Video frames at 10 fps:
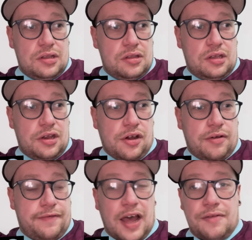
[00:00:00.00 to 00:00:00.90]
You know,
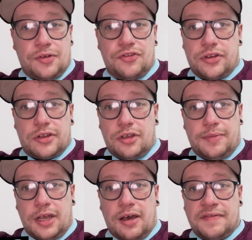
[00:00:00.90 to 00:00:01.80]
500
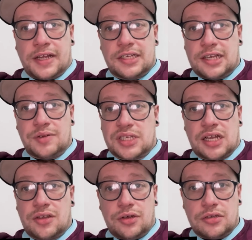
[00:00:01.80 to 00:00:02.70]
QPR fans
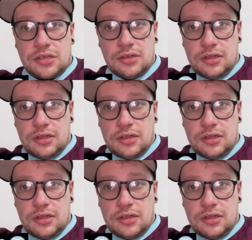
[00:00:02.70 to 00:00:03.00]
outside us.